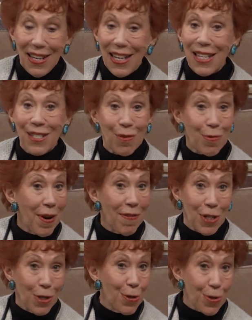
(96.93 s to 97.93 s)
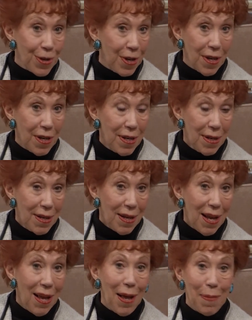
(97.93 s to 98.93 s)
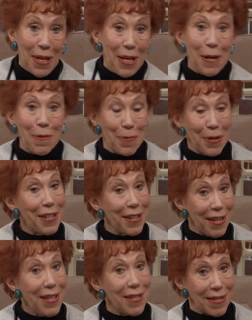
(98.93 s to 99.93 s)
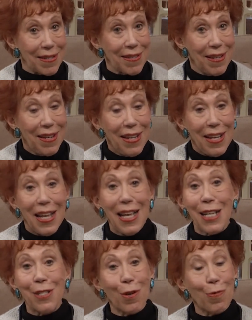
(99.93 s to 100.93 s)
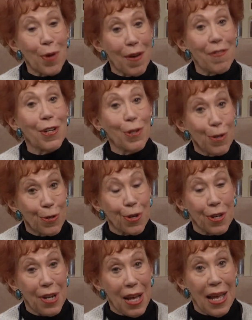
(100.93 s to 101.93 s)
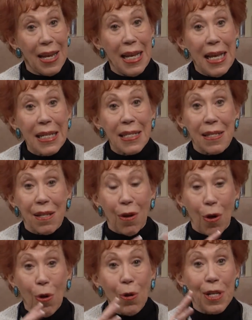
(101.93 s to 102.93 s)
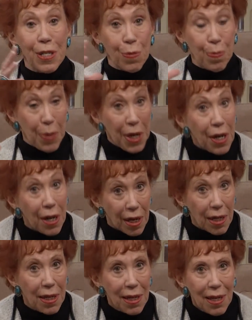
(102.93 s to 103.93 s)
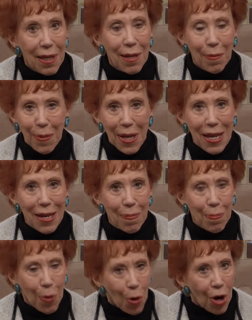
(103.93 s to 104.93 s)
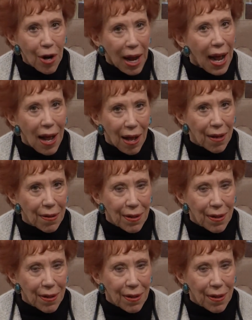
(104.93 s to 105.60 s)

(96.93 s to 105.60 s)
is a revolution. I mean, it really is. It's a revolution, and it's the Holy Spirit being poured out,